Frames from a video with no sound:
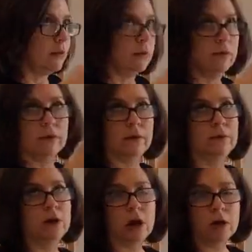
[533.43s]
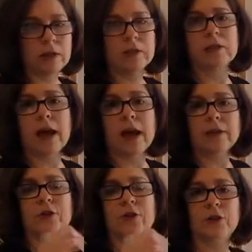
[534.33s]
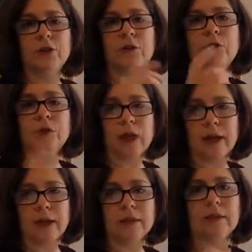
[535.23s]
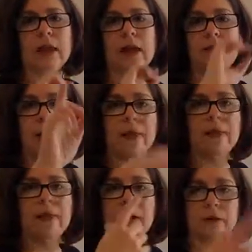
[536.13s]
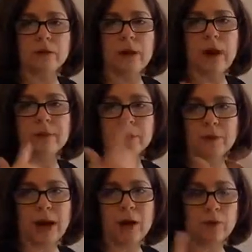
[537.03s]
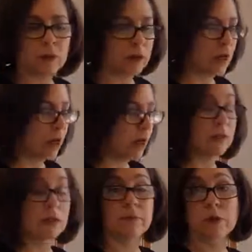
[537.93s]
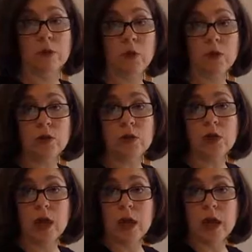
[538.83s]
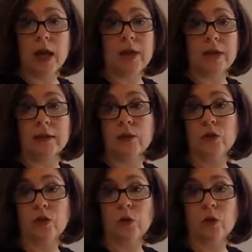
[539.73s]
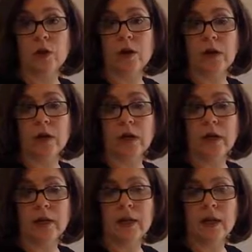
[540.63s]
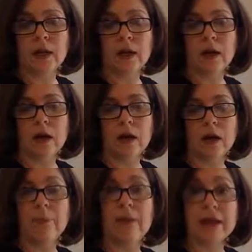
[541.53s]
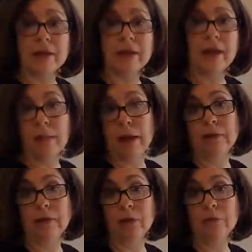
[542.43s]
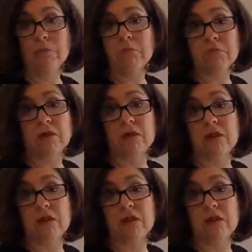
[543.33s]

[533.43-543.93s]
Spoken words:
the garland is attached to the lights, and then it's wrapped around some spools, and it's stored in a basket in my living room. Lives there